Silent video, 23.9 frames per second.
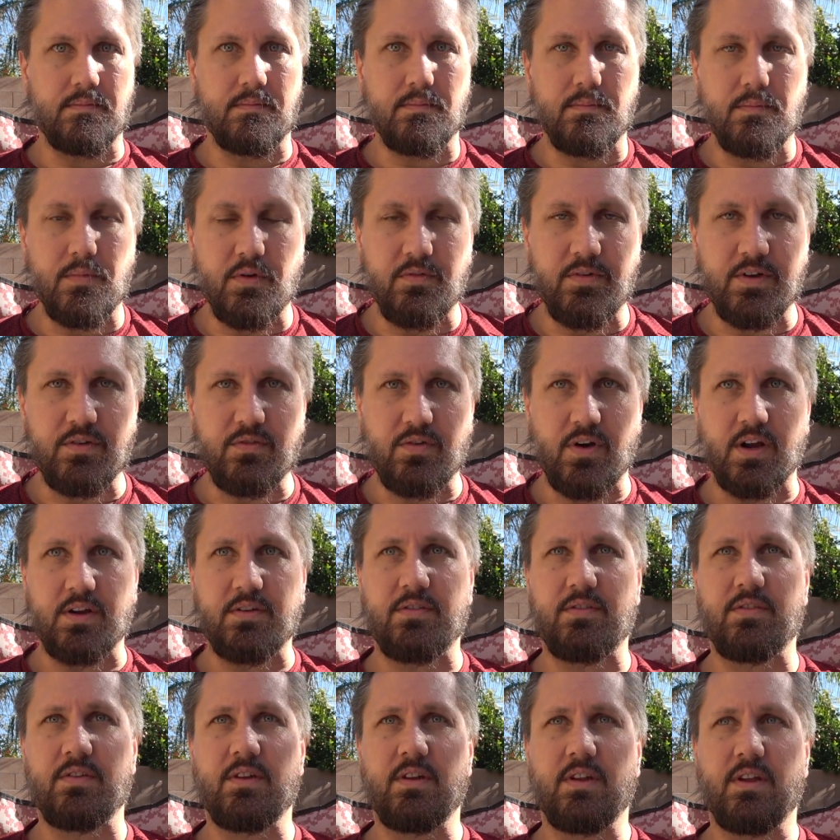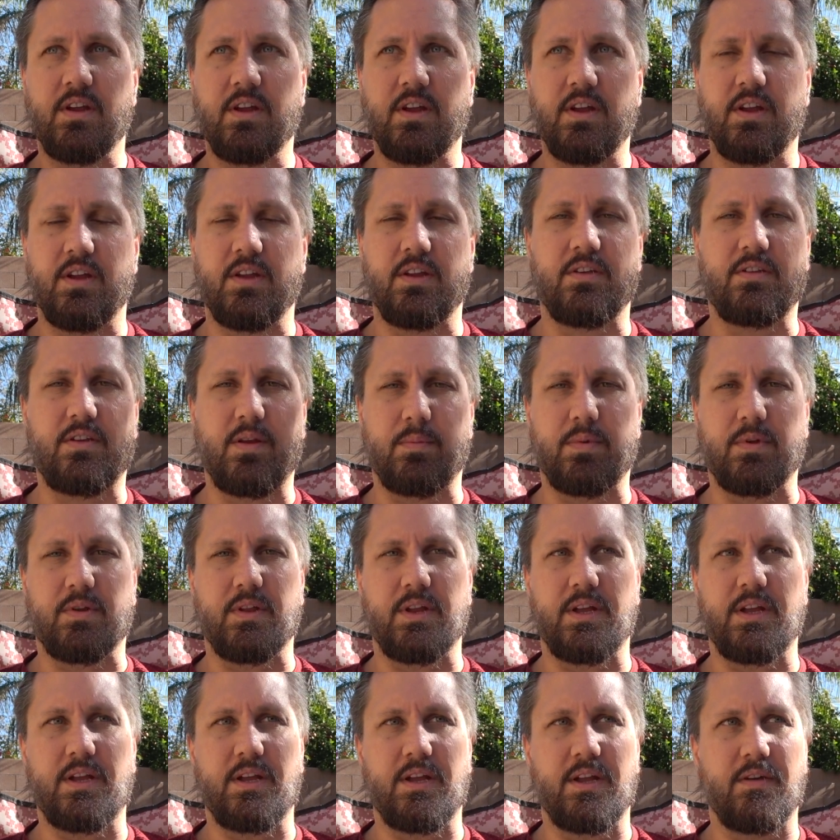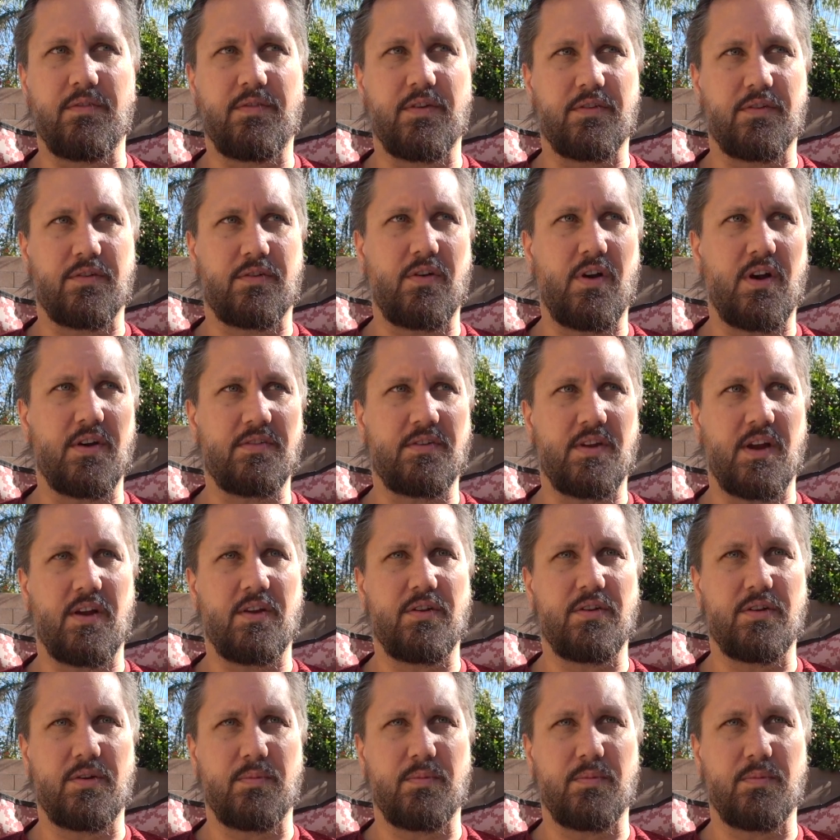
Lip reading: Moving trucks, typically if it's across town,